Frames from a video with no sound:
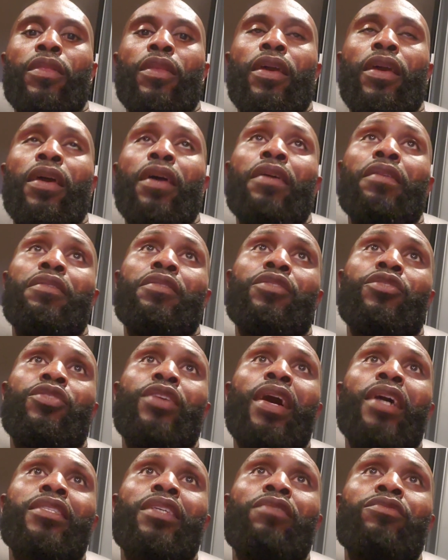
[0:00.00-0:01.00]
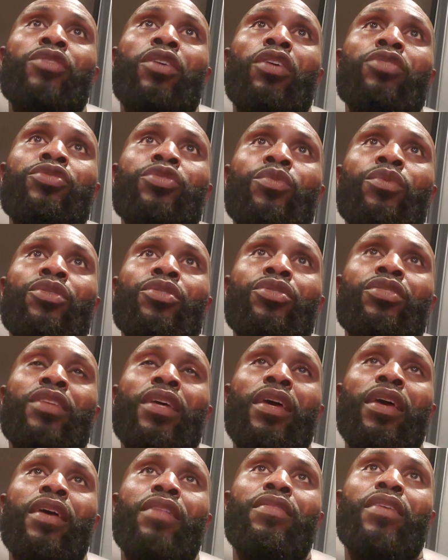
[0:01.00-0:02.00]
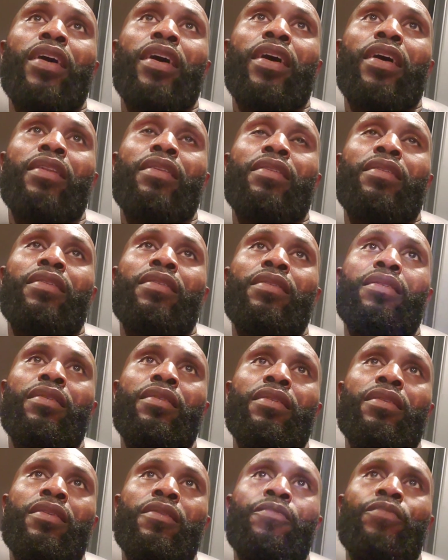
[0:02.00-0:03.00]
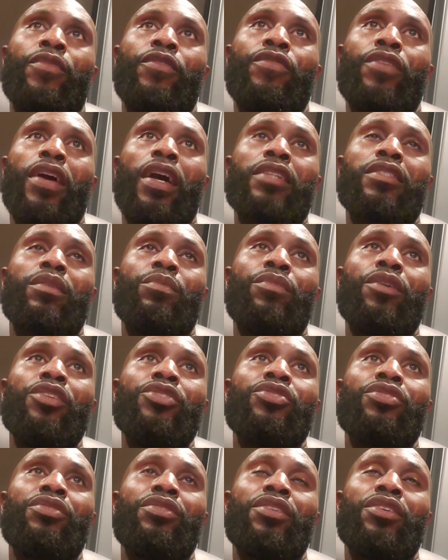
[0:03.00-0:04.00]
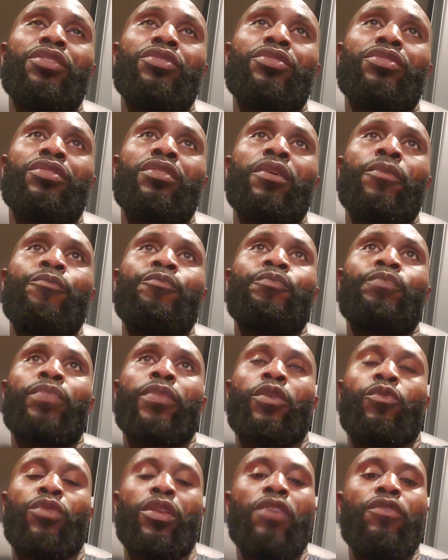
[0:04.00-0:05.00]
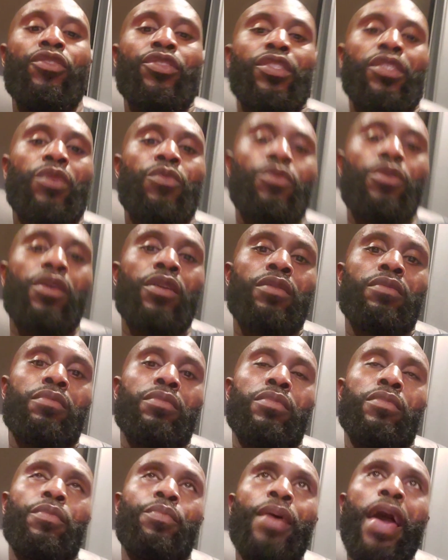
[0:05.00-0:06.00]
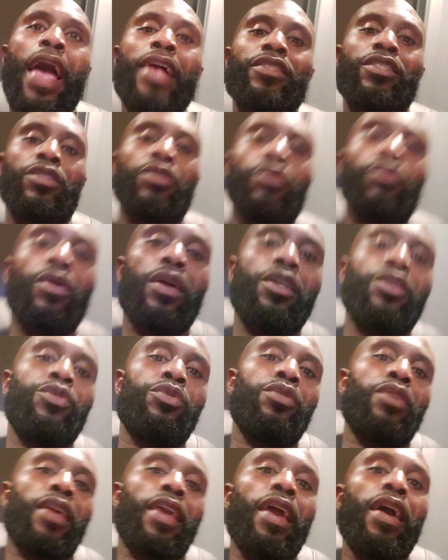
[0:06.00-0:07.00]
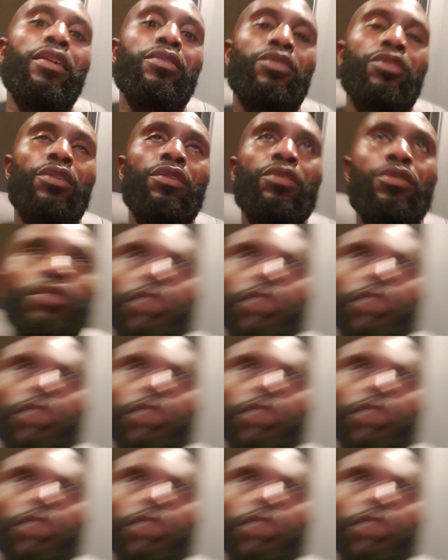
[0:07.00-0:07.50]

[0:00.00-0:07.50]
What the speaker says: And you guys have to also understand that, forgot to mention this, whenever someone passes away due to cancer,